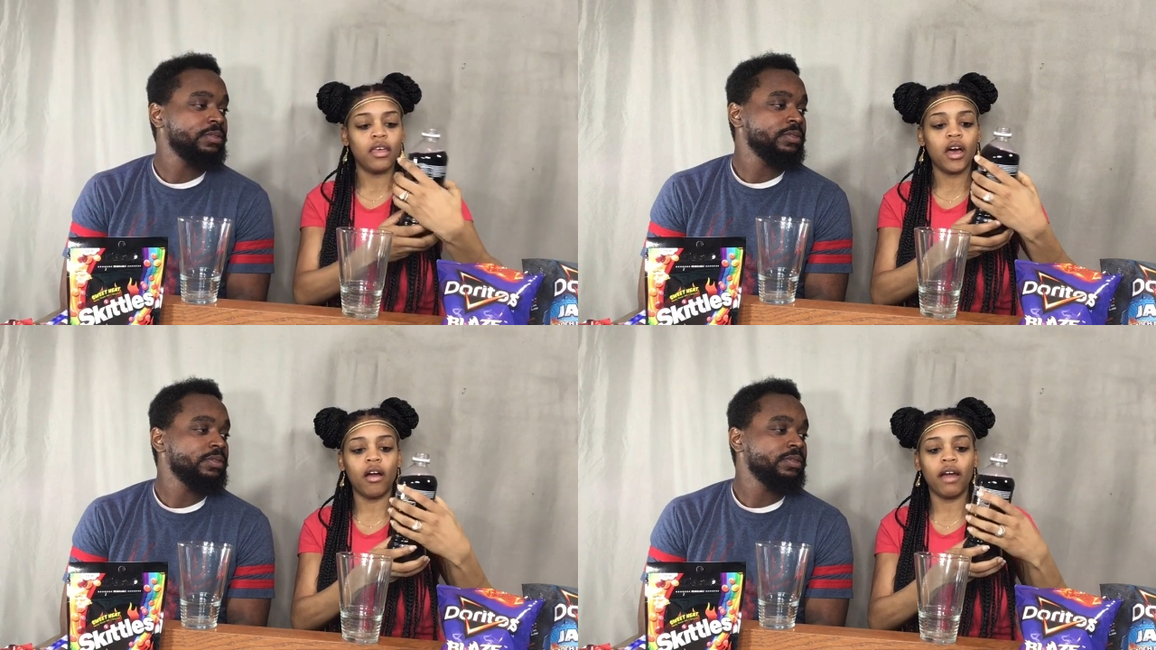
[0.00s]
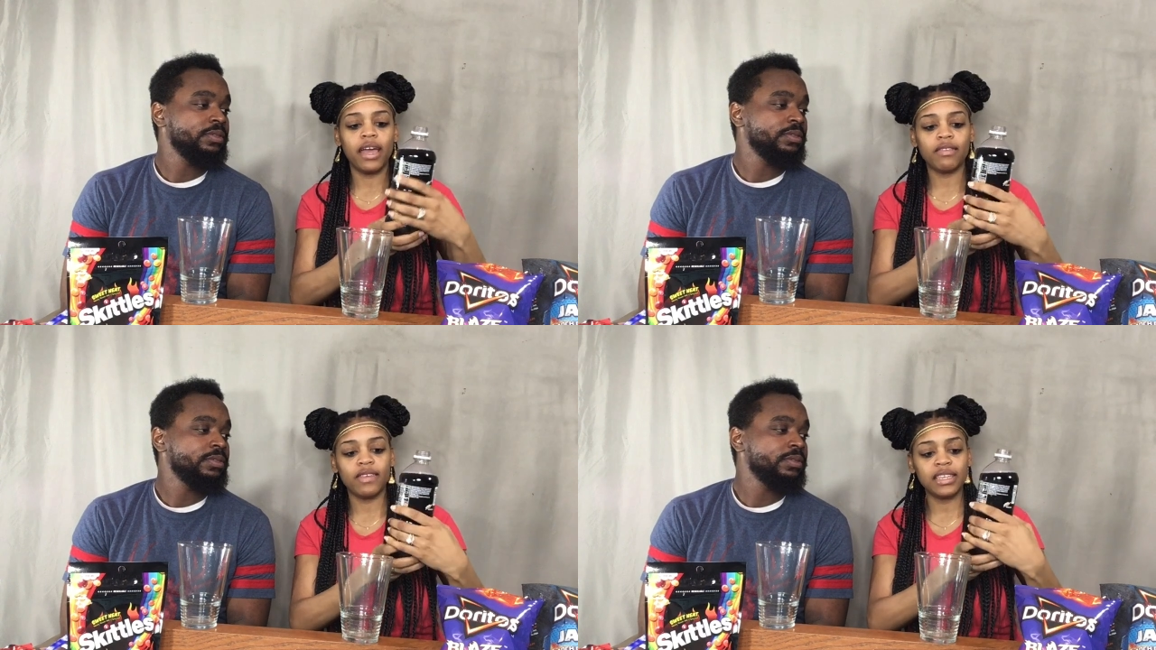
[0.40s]
Speaker 1: All
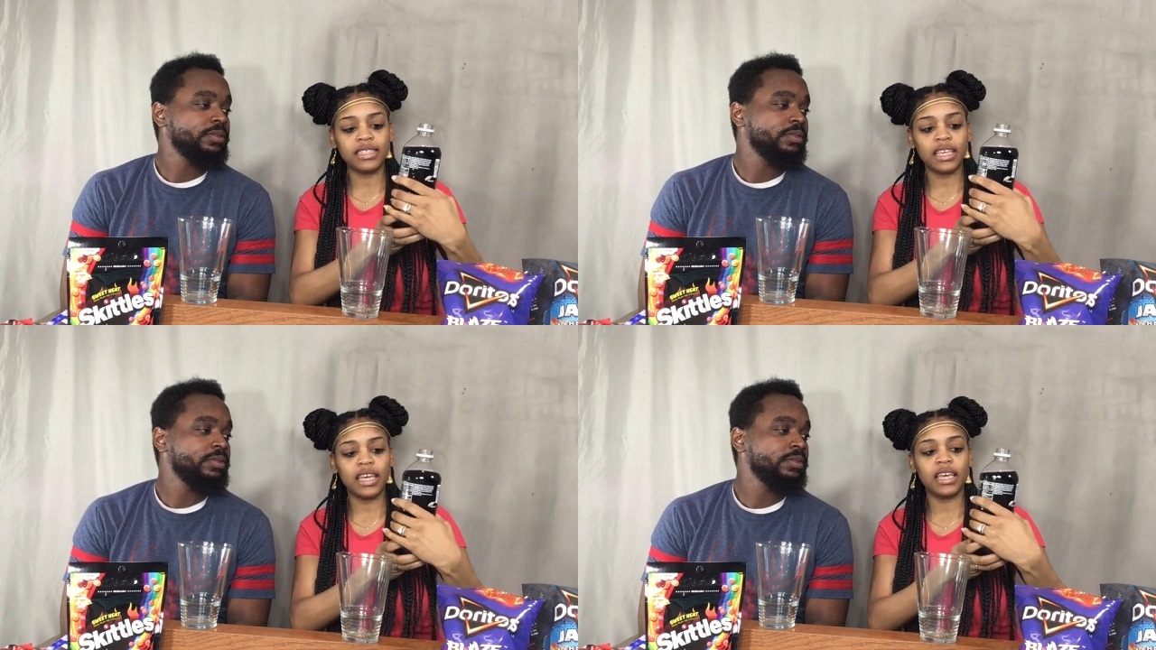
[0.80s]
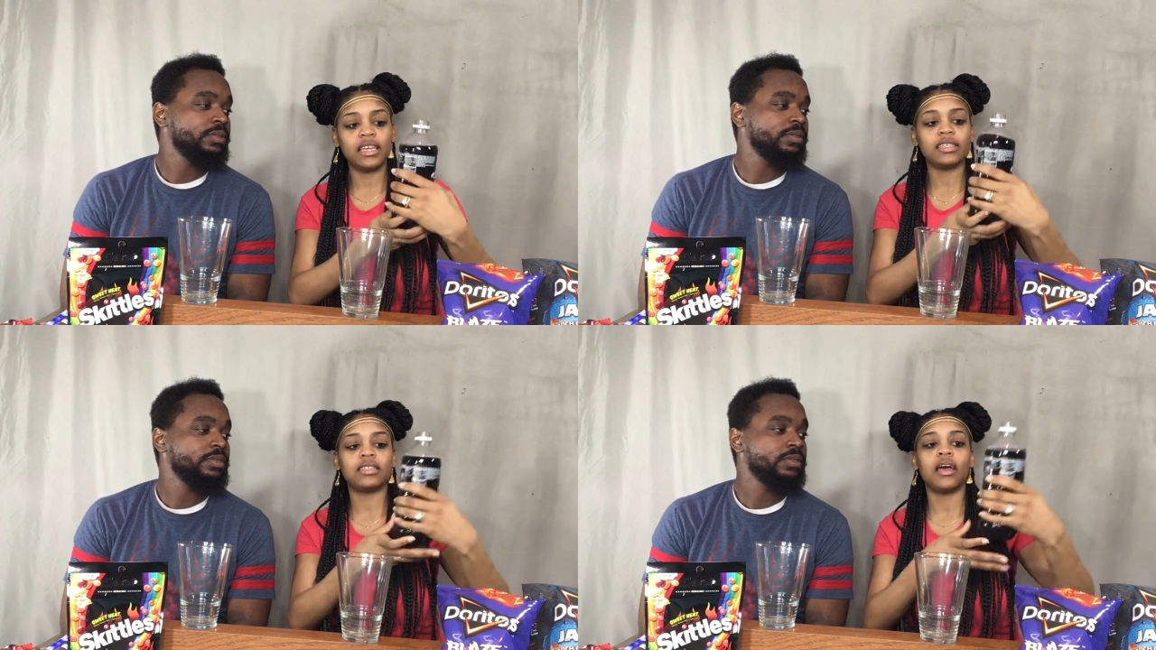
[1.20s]
right, this
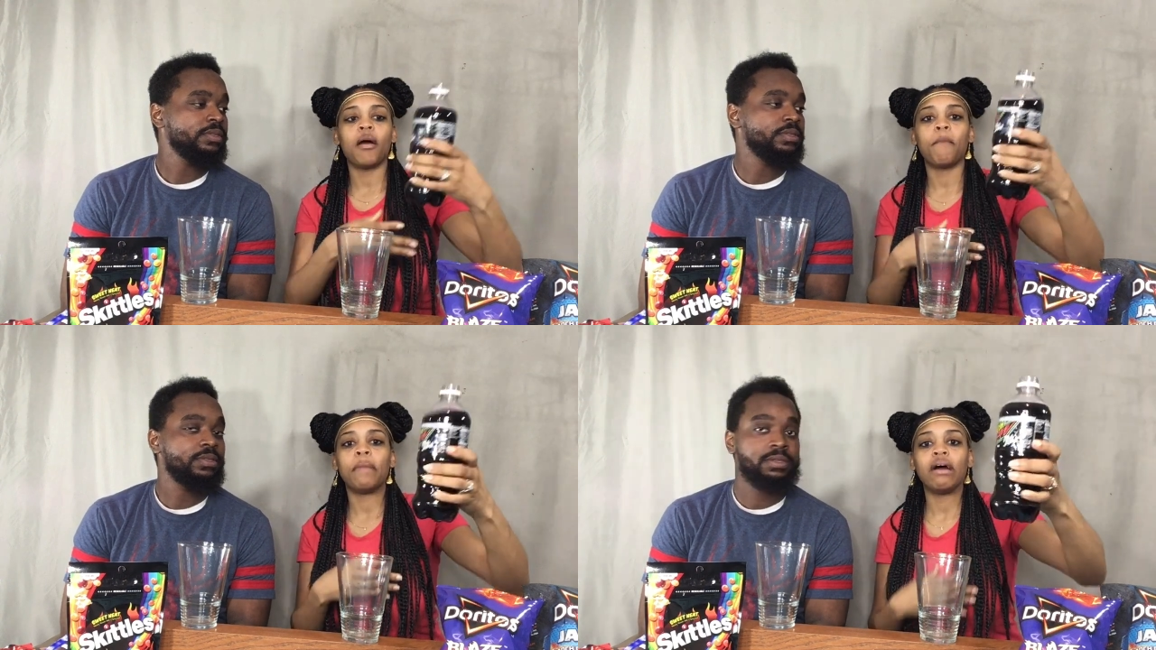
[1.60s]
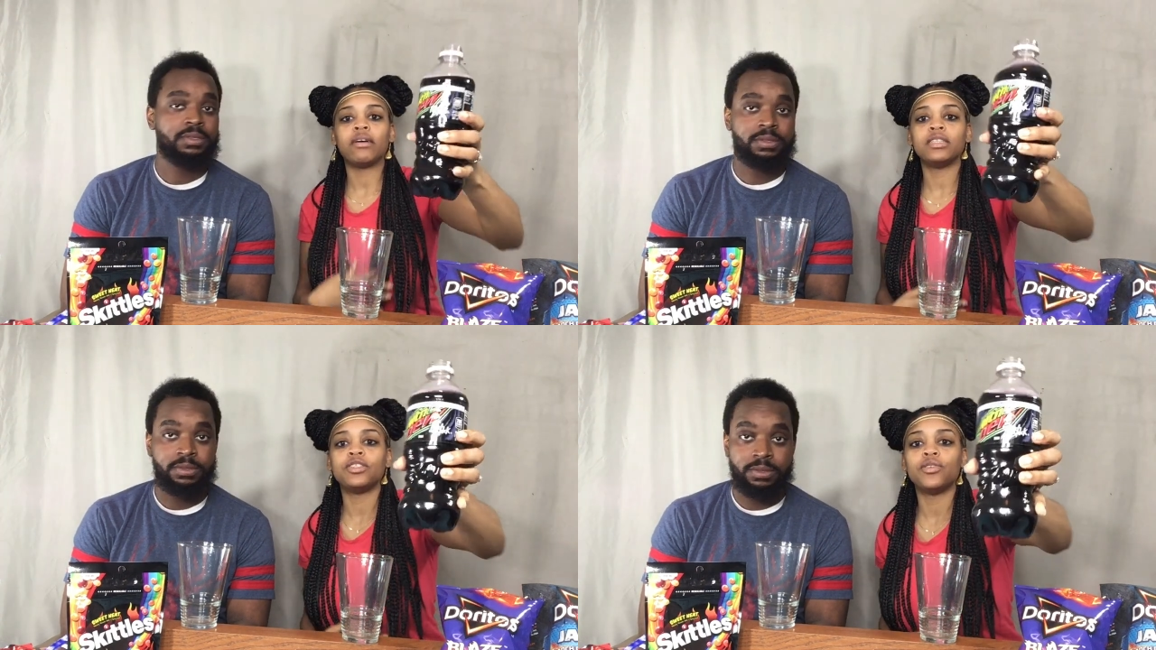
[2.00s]
is
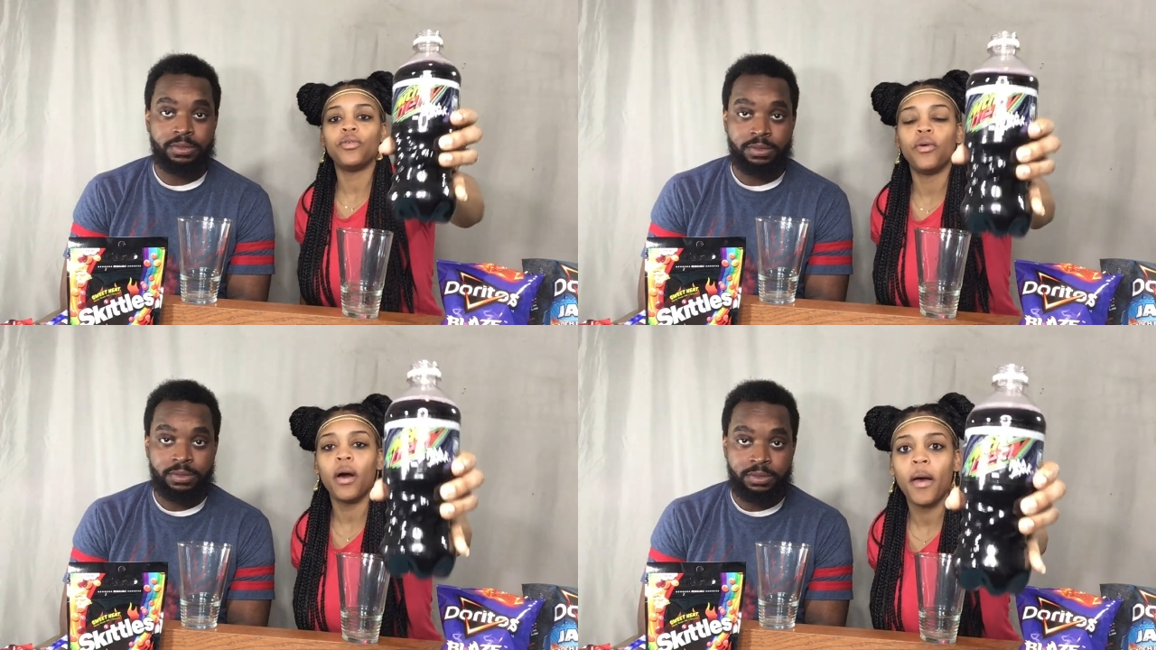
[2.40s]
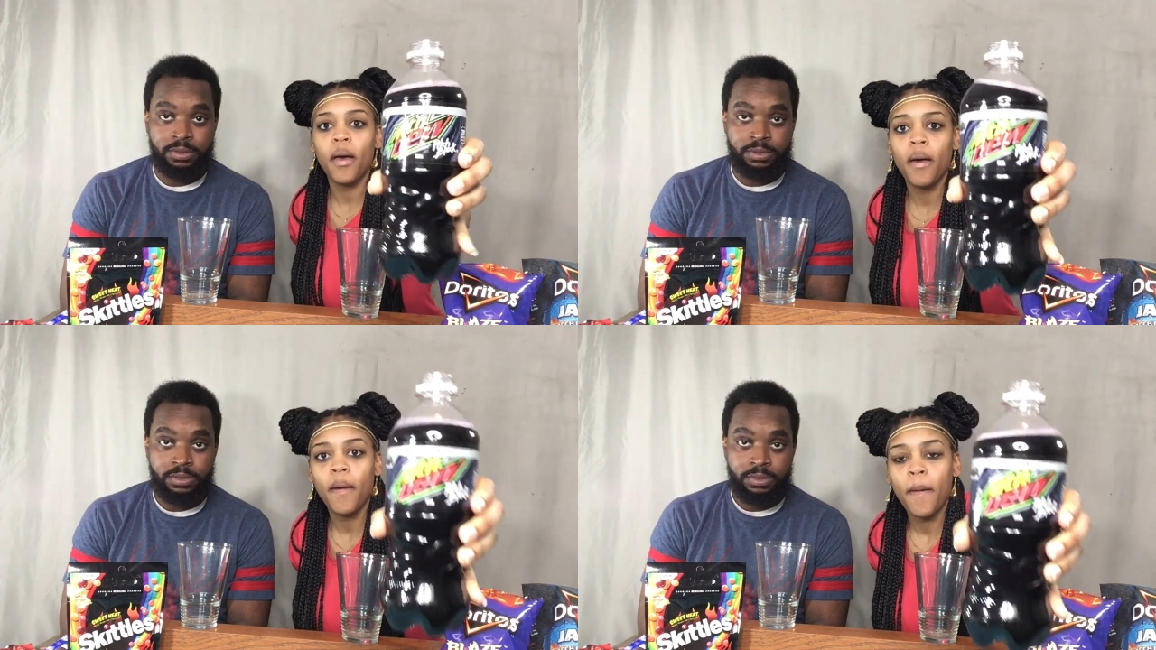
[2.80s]
Mountain Dew
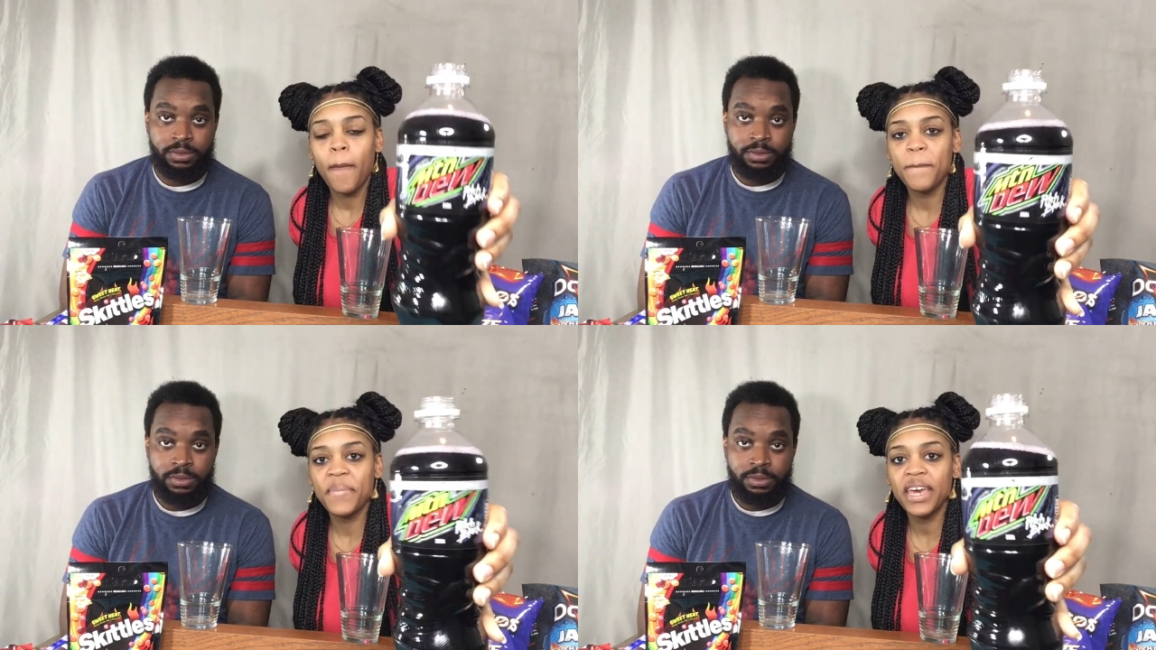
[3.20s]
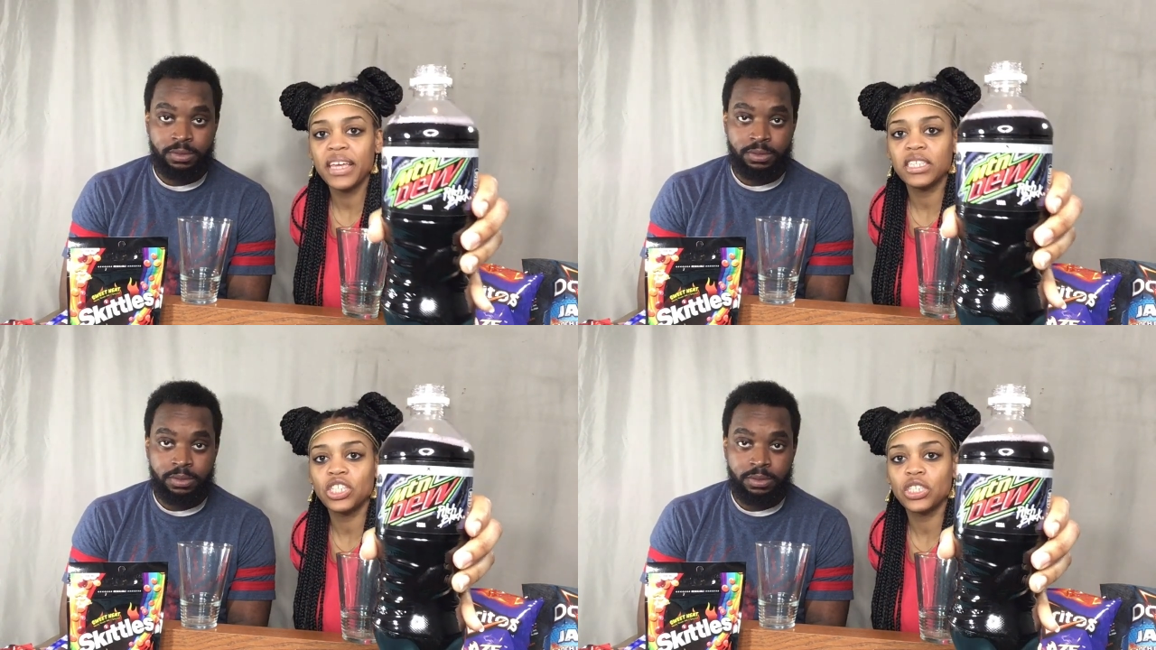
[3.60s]

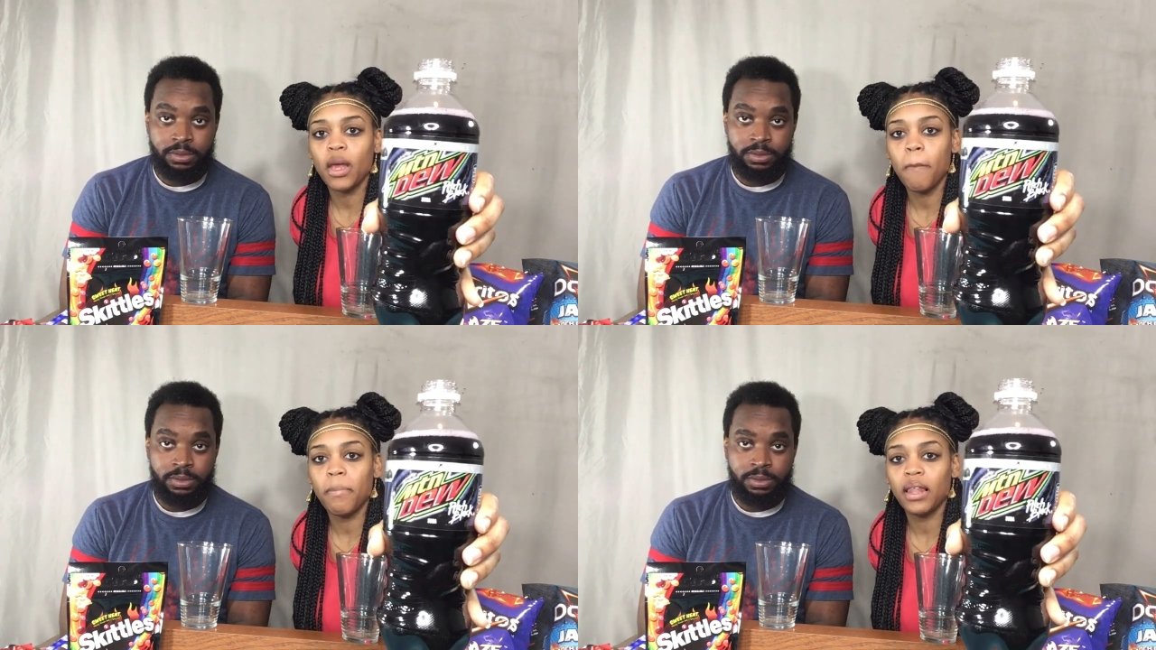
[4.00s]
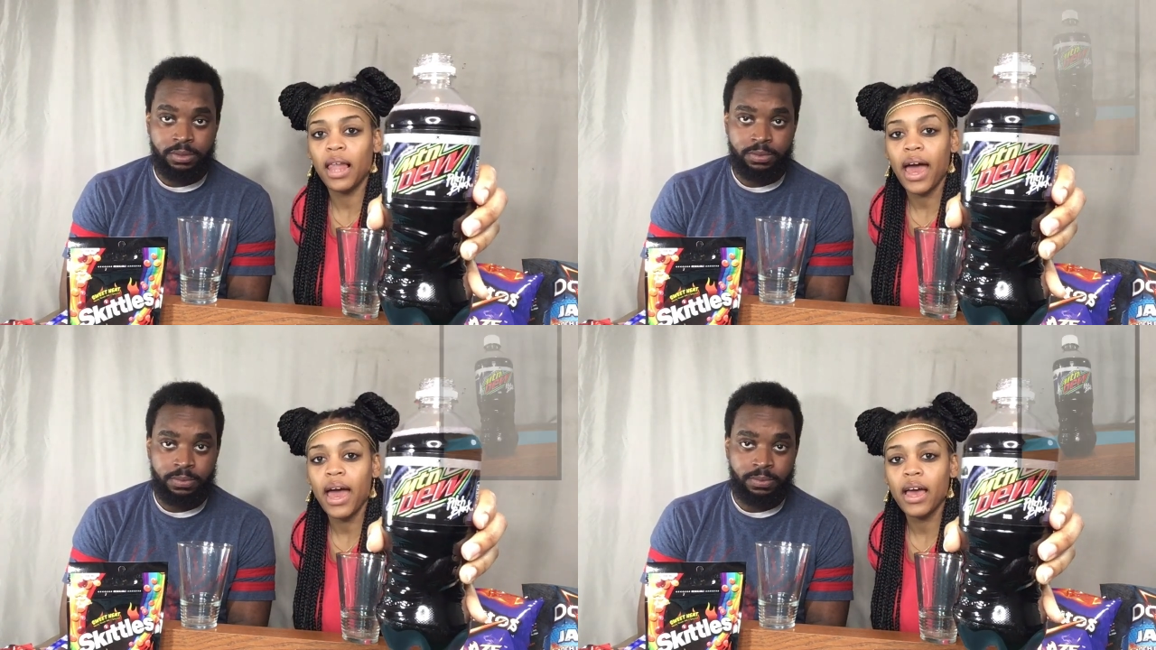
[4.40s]
pitch
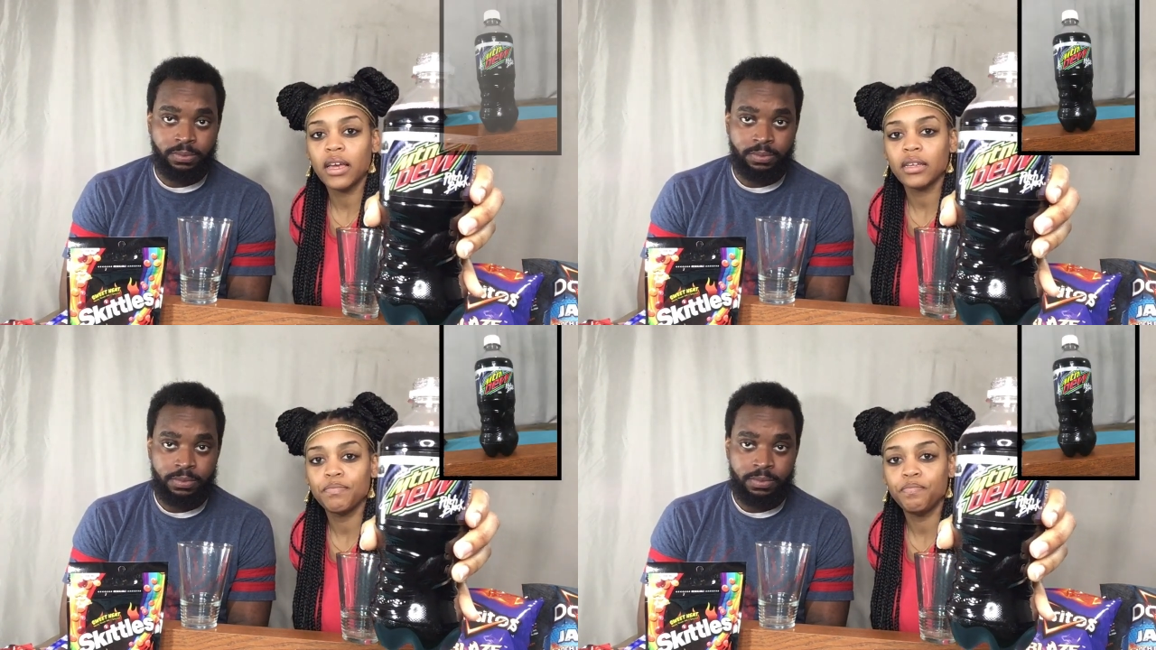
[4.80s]
black.